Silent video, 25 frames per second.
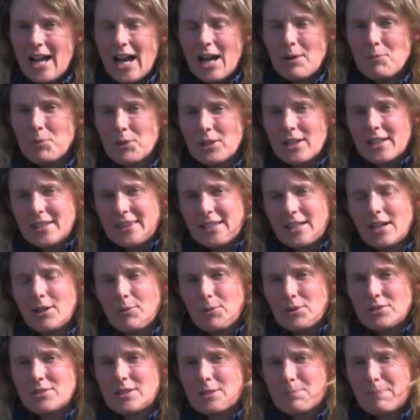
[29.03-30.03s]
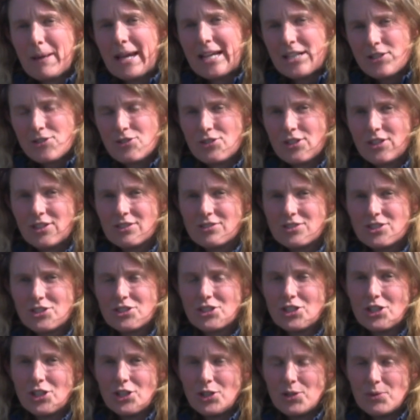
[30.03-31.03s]
And what I think I wanted Patreon to
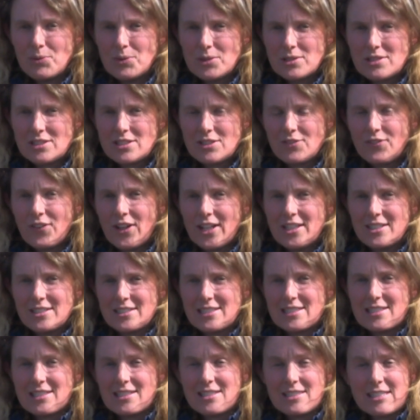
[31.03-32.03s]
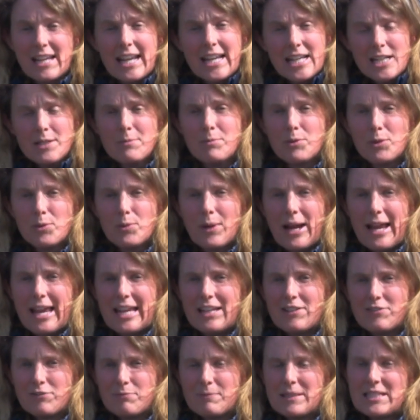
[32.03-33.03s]
do was to find a sustainable
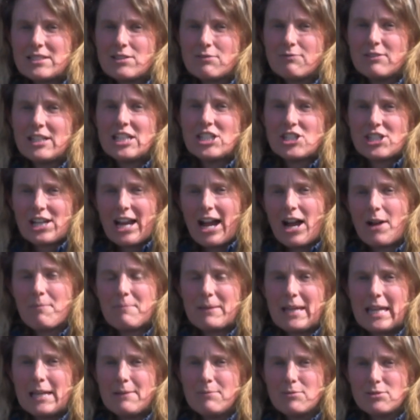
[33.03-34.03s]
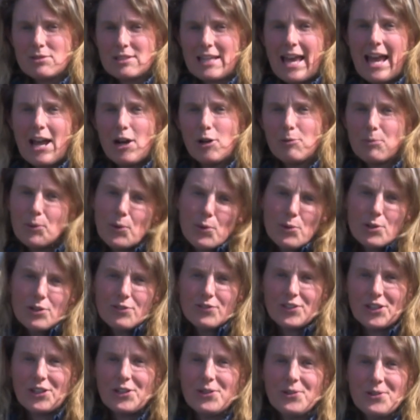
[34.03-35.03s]
way for me to reach out and be able to help all
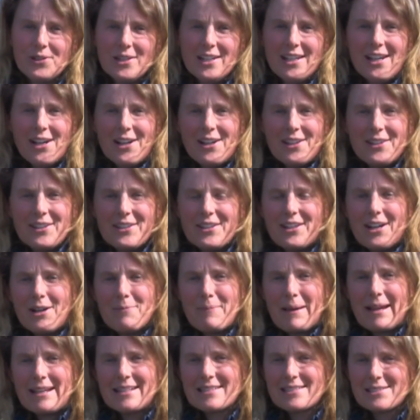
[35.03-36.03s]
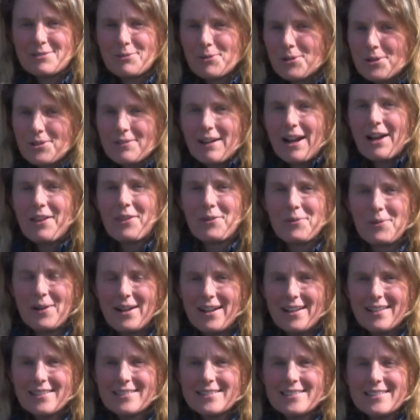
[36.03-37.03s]
of you that are based all around the
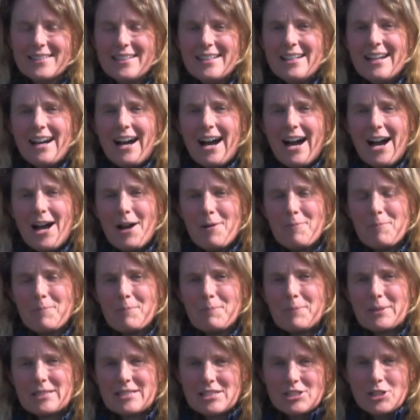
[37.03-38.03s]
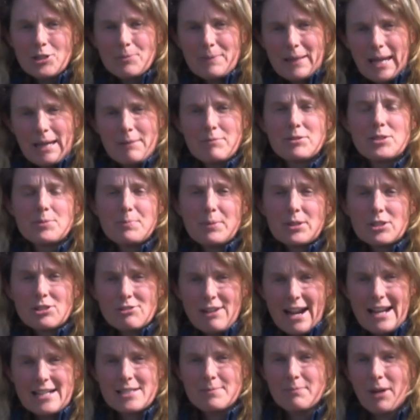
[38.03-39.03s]
world, but still be able to
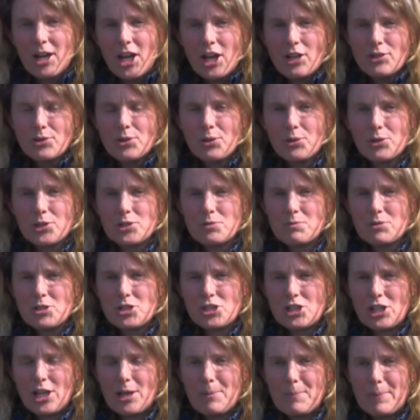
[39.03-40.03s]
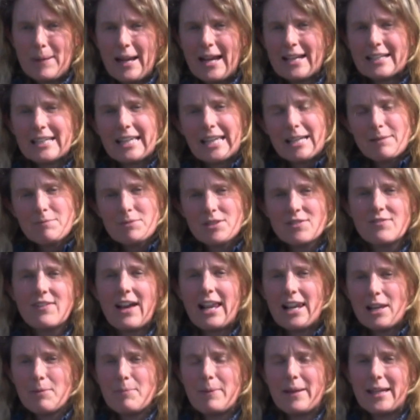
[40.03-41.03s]
progress my own horsemanship and keep
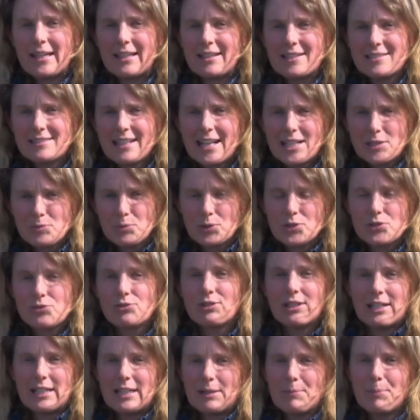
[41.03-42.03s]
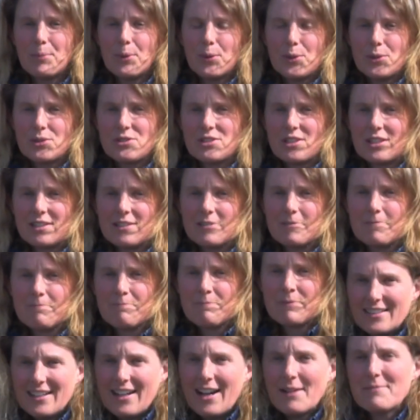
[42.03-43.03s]
developing, because that's what's really important.
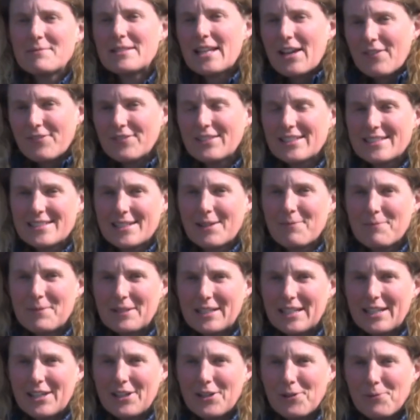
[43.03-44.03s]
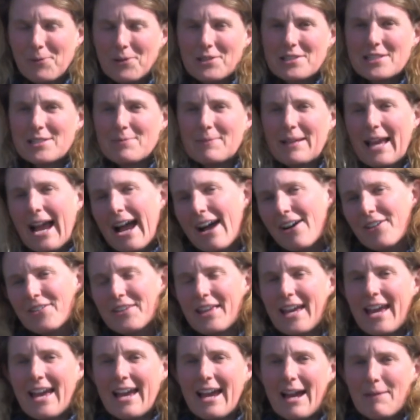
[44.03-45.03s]
I'm definitely somebody who wants to be out
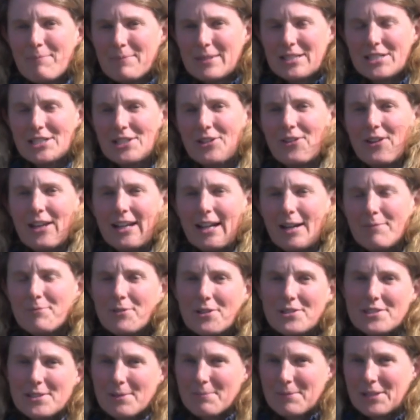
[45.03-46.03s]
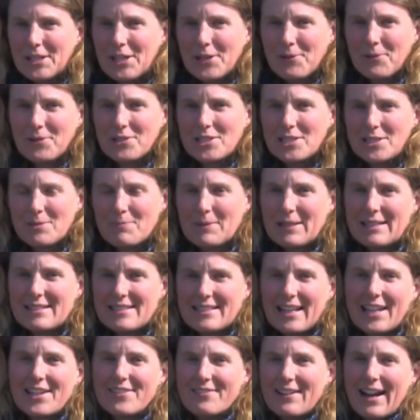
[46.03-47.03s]
there and be doing. I'm not somebody who wants to be
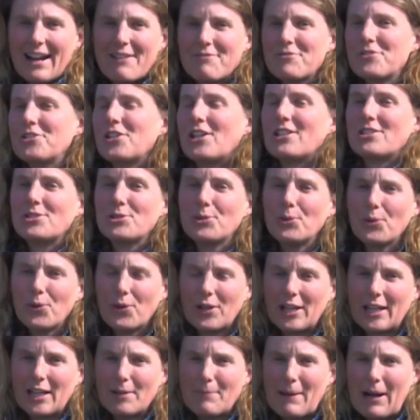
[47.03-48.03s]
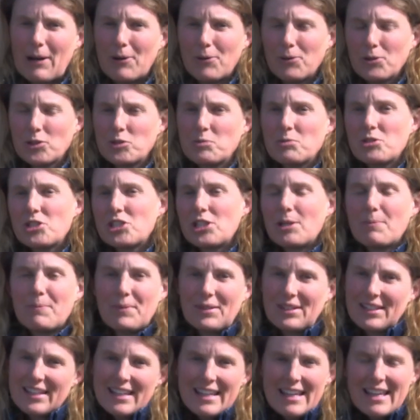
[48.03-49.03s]
sat around just talking about horsemanship
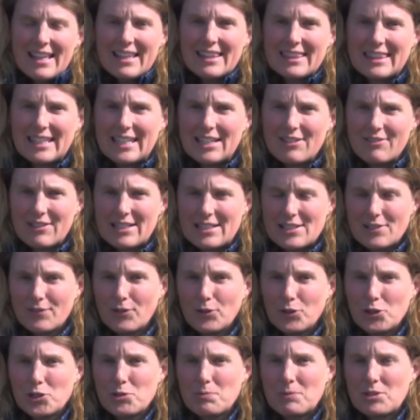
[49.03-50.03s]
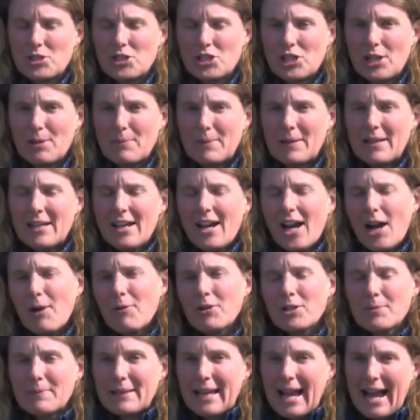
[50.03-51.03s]
and theories of horsemanship. I
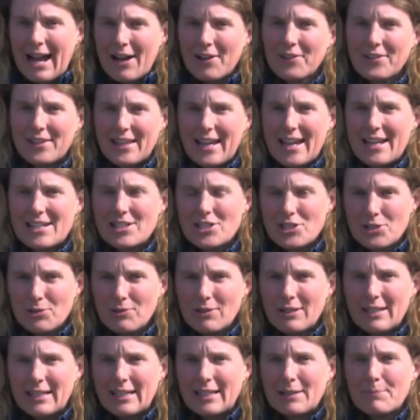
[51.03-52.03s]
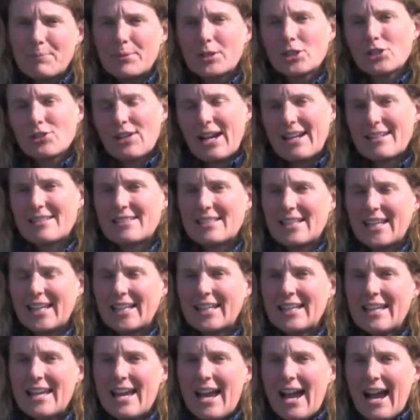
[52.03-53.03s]
want to be out there doing,
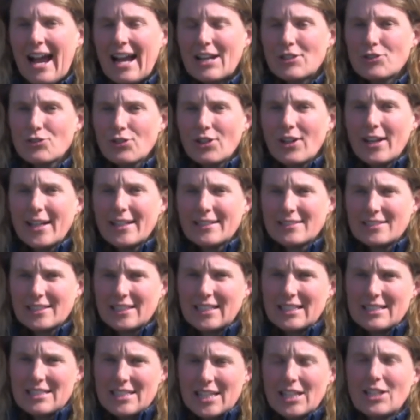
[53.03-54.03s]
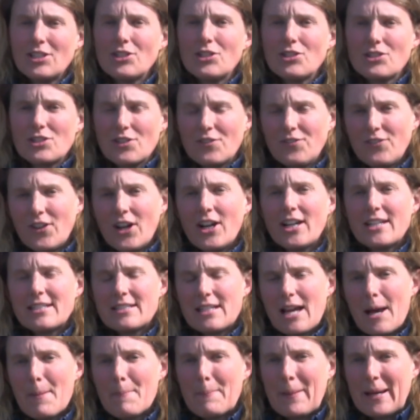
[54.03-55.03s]
progressing, and trying to continue to
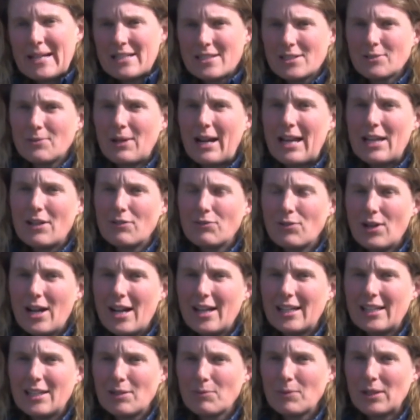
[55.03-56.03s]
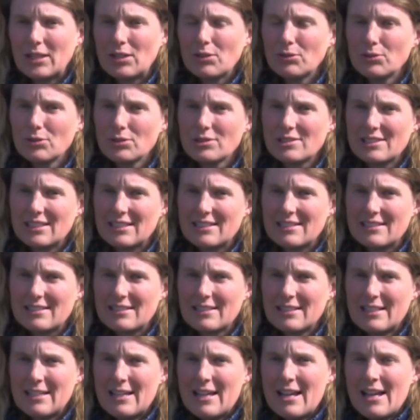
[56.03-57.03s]
find a better way of working with
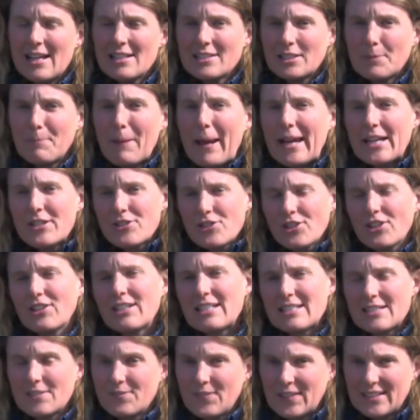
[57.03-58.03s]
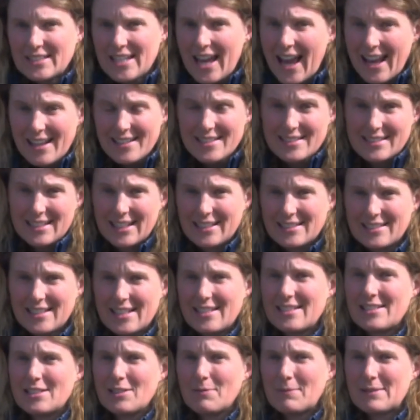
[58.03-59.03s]
horses. So Patreon is a fantastic
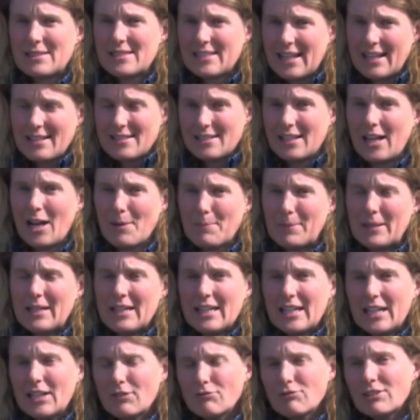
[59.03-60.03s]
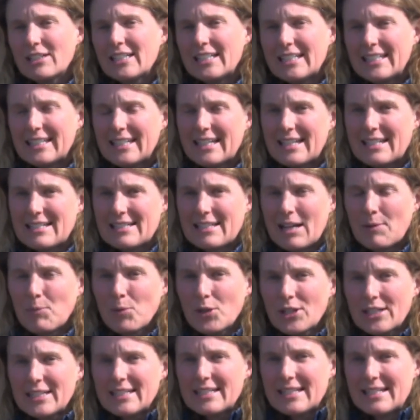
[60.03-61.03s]
system and setup. It really is. And
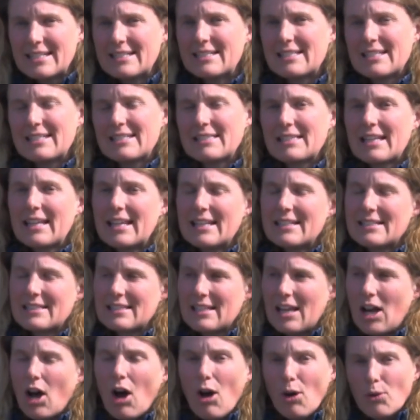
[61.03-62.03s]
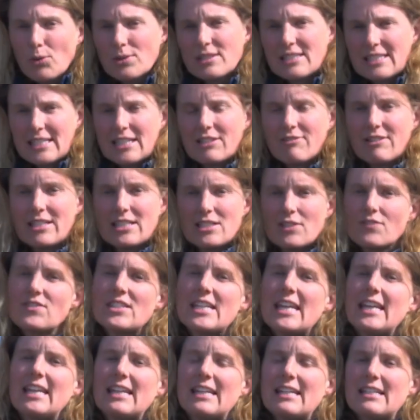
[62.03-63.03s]
what it is it's a whole series of
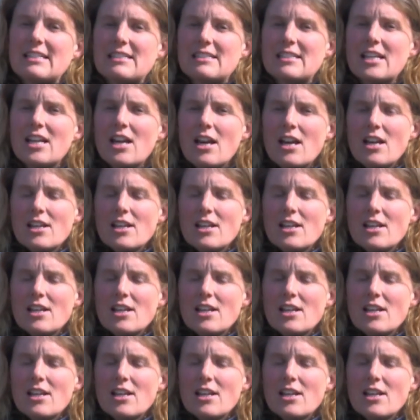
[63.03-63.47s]
tiers.